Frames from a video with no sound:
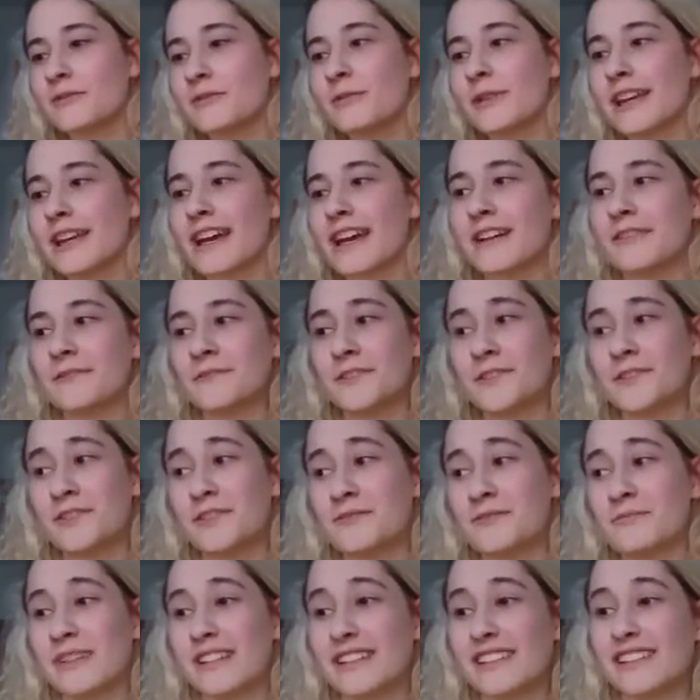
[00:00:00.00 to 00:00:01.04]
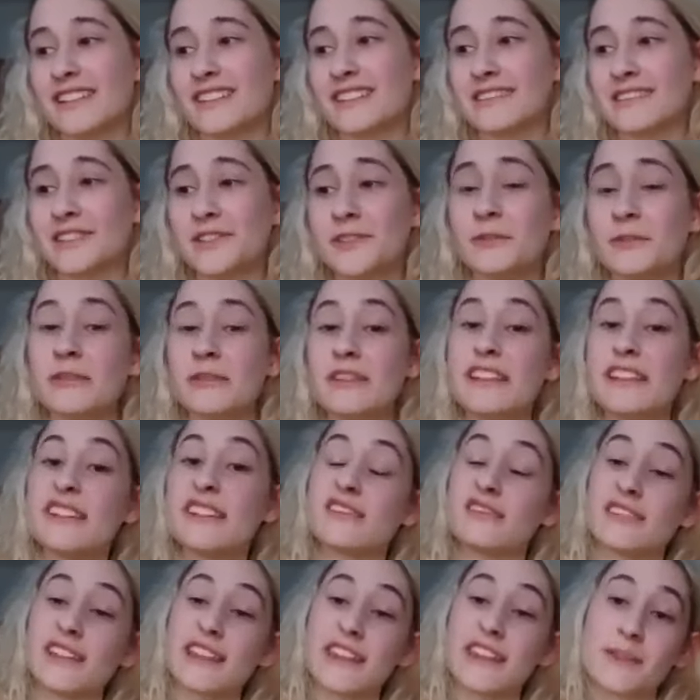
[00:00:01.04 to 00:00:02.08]
We have two million too
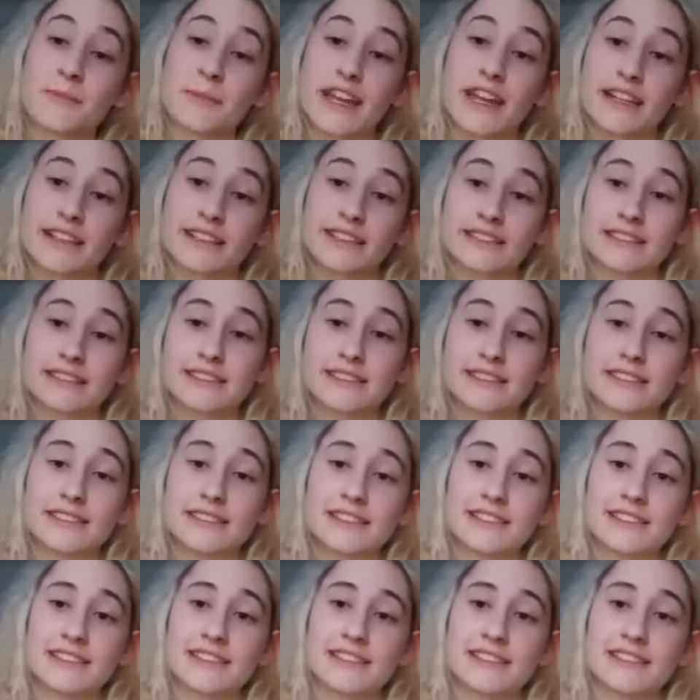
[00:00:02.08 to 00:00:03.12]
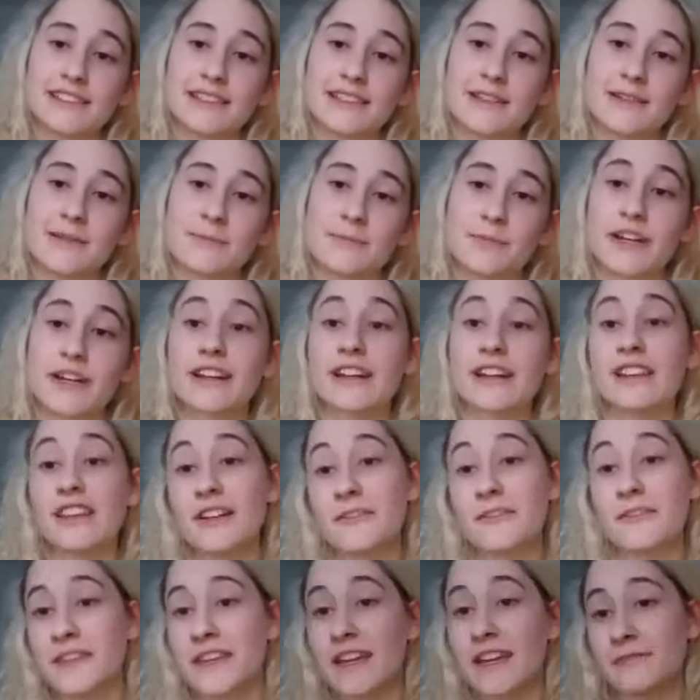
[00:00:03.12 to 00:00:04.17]
little in the bank. But mm. I
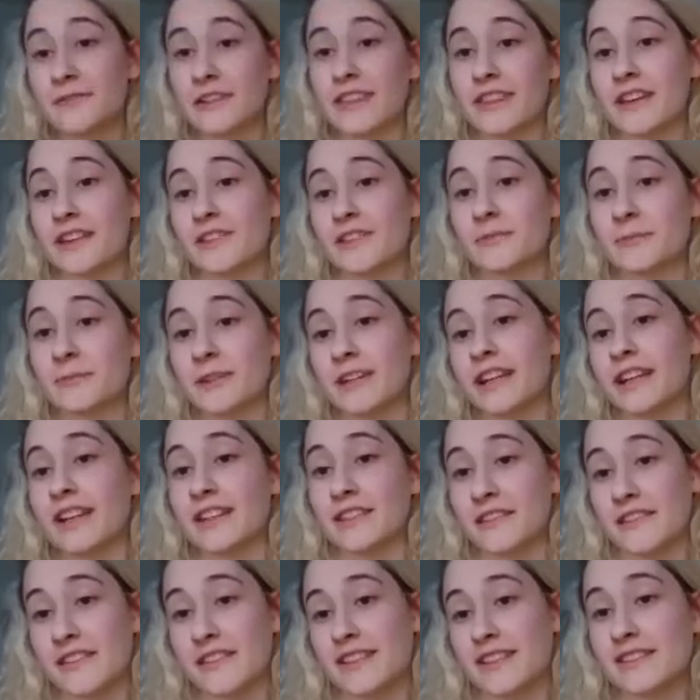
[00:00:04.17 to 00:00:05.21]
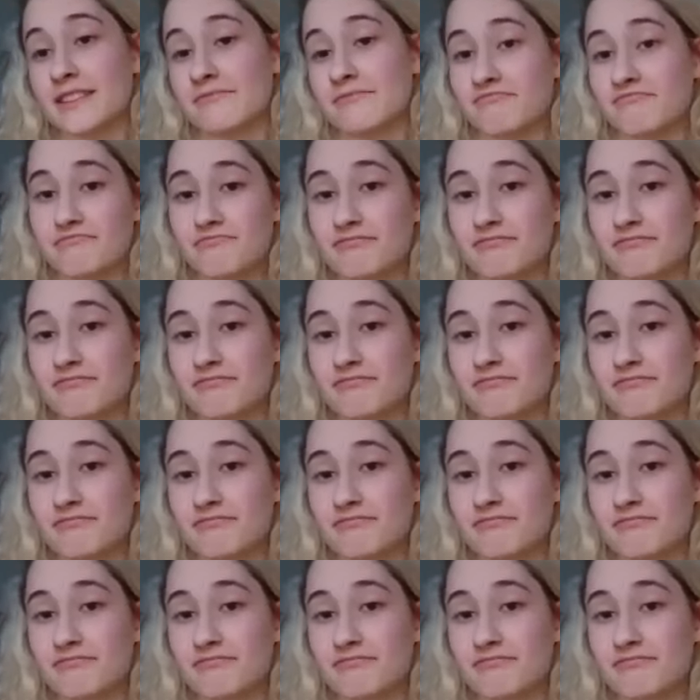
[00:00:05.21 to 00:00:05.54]
love the effort that you're putting into this.